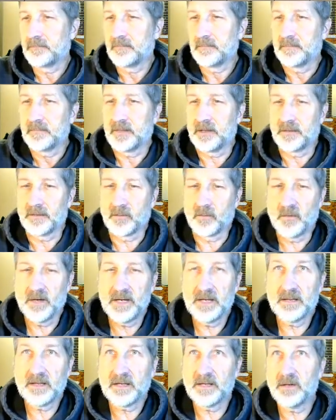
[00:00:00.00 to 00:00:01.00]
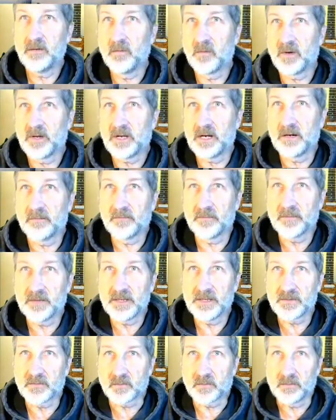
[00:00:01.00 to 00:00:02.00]
Now the way that you recover
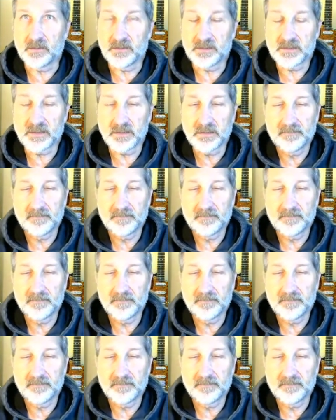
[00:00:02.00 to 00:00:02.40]
these rolls